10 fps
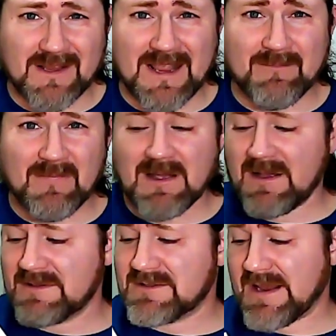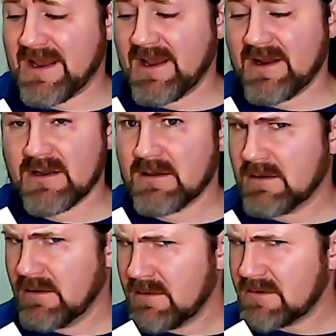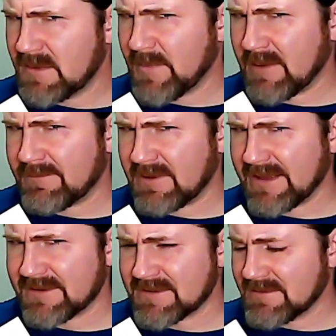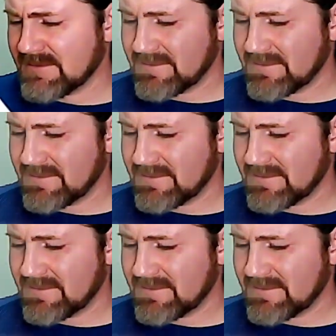game mods, and some helpful hints.